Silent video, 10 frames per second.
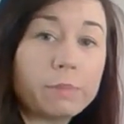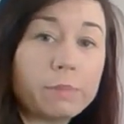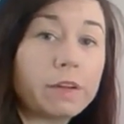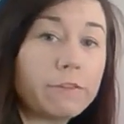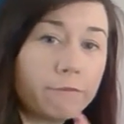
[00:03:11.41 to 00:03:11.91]

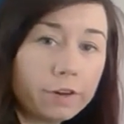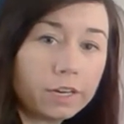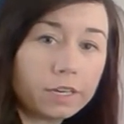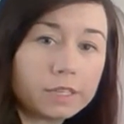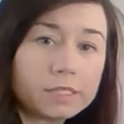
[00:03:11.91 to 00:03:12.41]
but
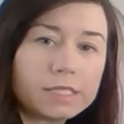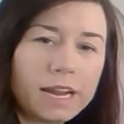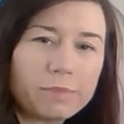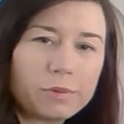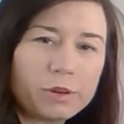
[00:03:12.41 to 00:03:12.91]
first
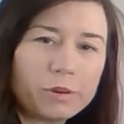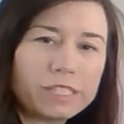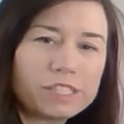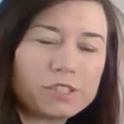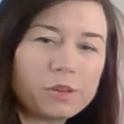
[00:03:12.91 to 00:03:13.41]
I'm
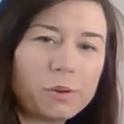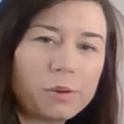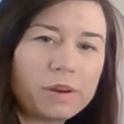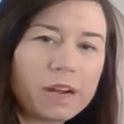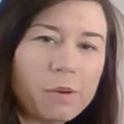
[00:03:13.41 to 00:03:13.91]
going to show
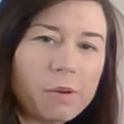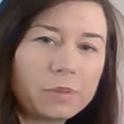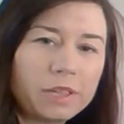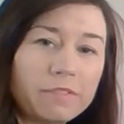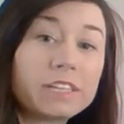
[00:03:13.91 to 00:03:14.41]
you a
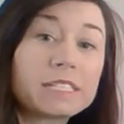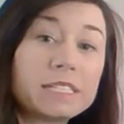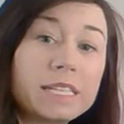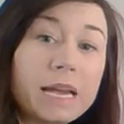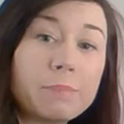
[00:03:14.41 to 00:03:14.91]
couple of
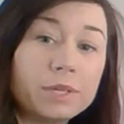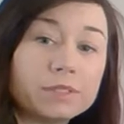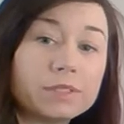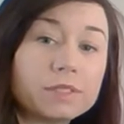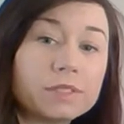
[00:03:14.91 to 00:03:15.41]

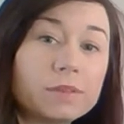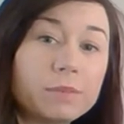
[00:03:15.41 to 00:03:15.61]
examples.